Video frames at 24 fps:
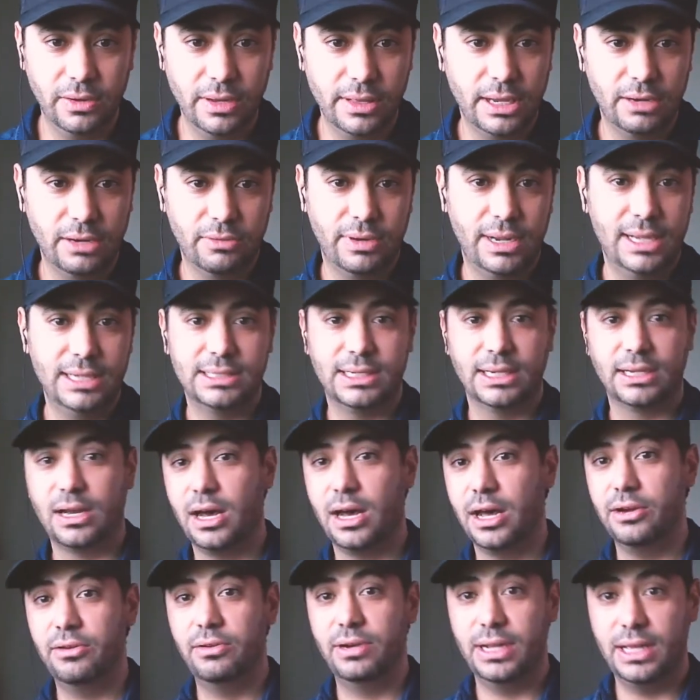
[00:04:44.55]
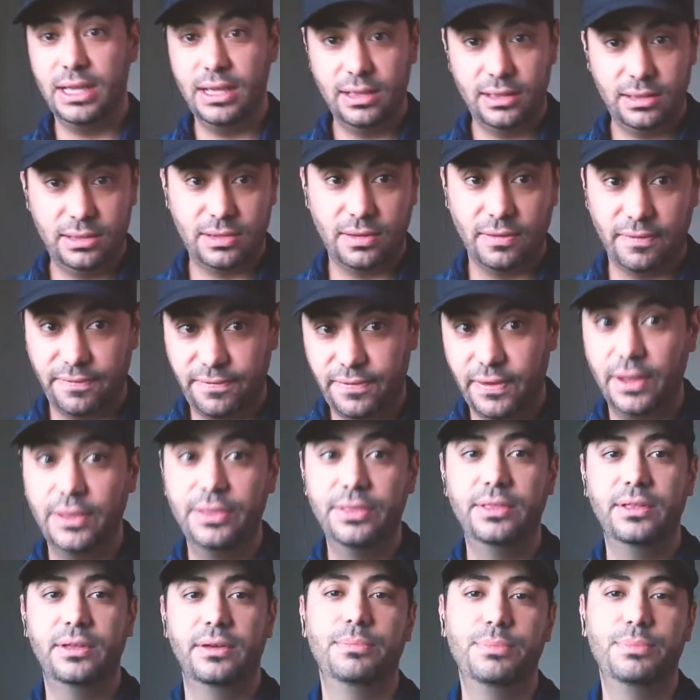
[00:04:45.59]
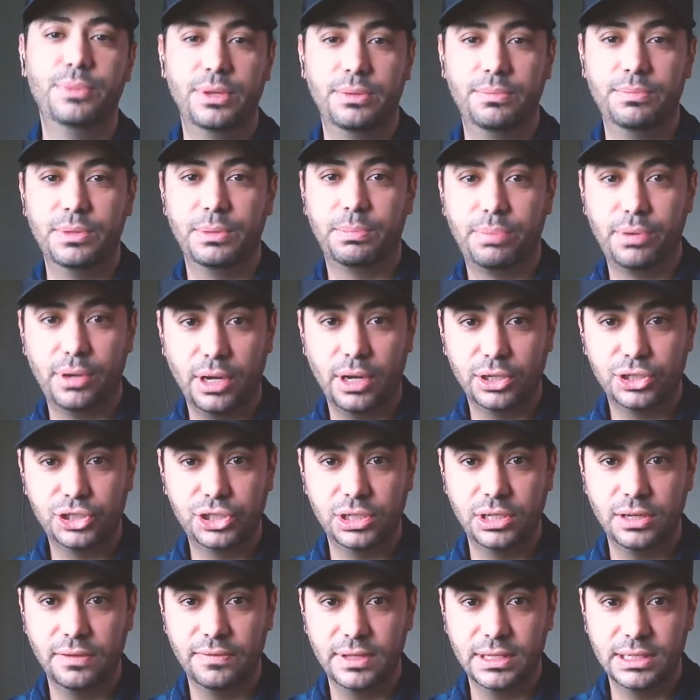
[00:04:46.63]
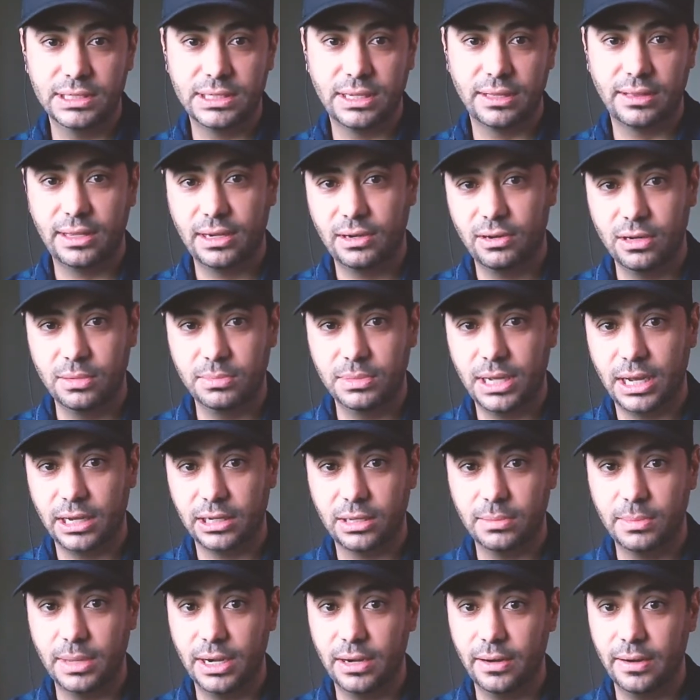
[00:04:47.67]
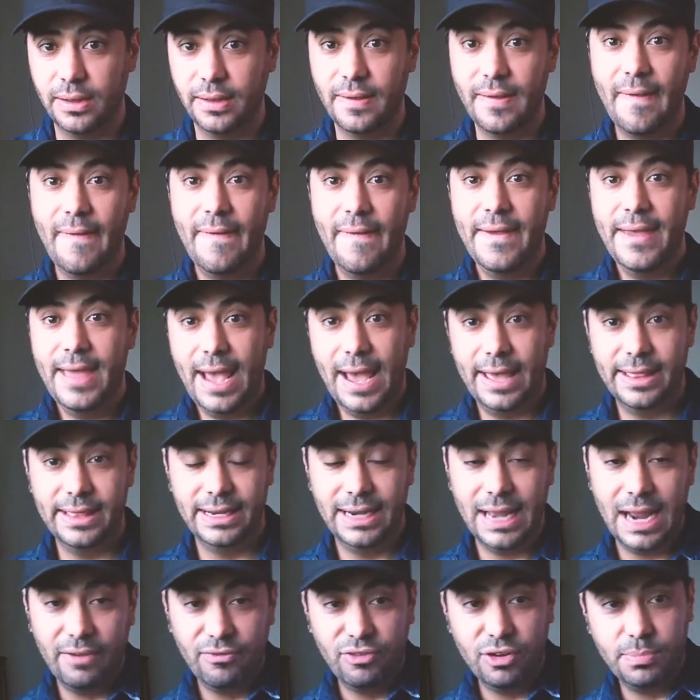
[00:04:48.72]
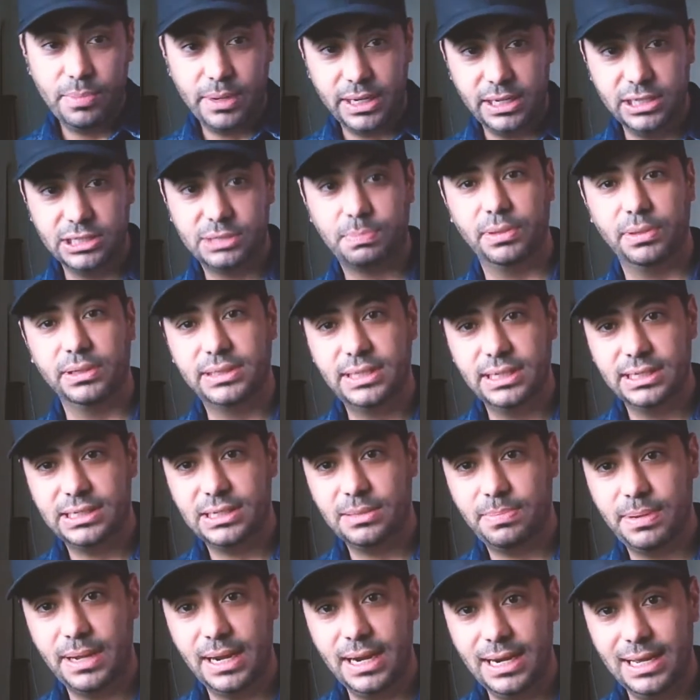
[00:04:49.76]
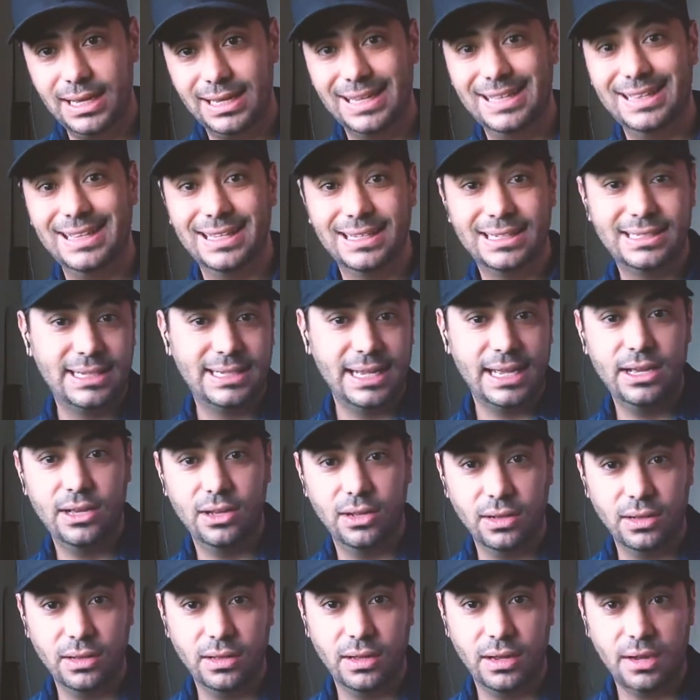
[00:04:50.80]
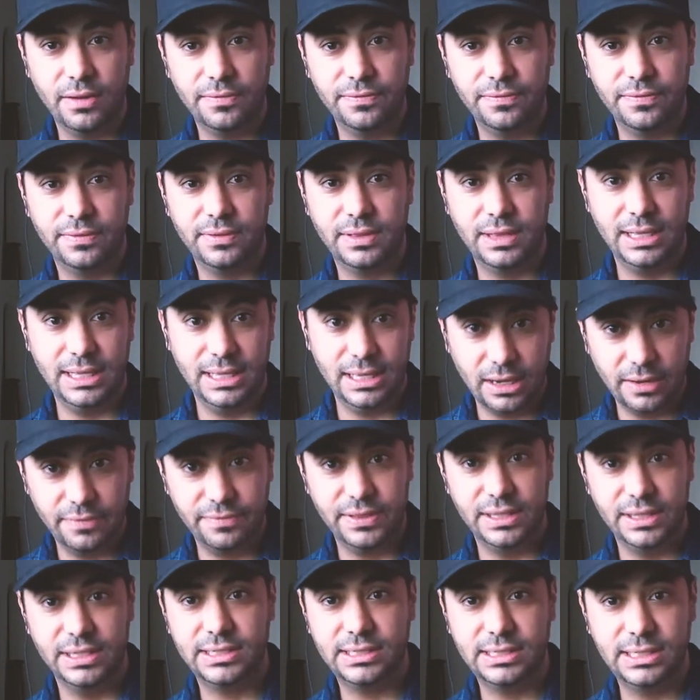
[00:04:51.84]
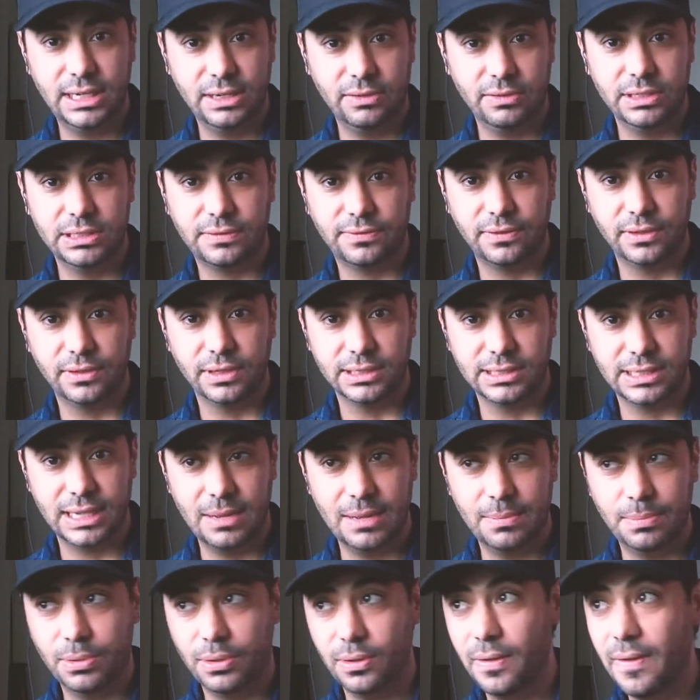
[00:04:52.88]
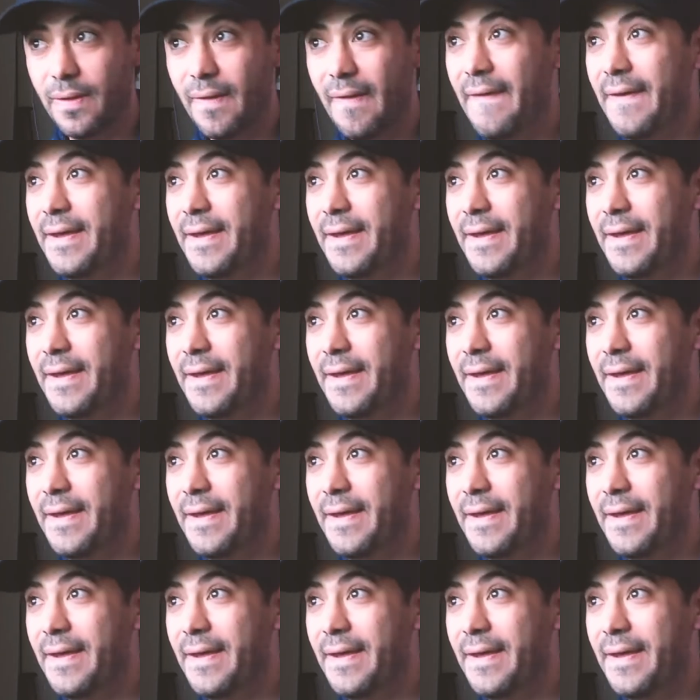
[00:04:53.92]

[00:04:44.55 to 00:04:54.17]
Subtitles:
They raised like 100 ETH to fund the production of this Ethereum documentary, and then everybody is participating in the sale of this series, for example.